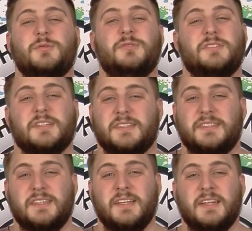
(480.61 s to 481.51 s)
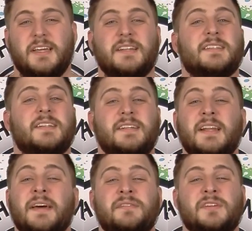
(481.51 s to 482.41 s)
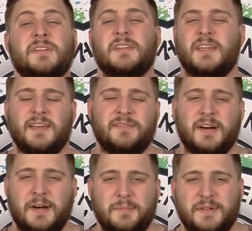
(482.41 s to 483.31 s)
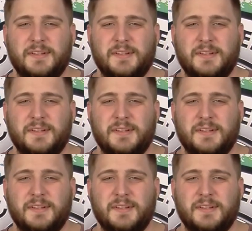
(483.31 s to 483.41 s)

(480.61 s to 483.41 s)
to succeed and to never give up.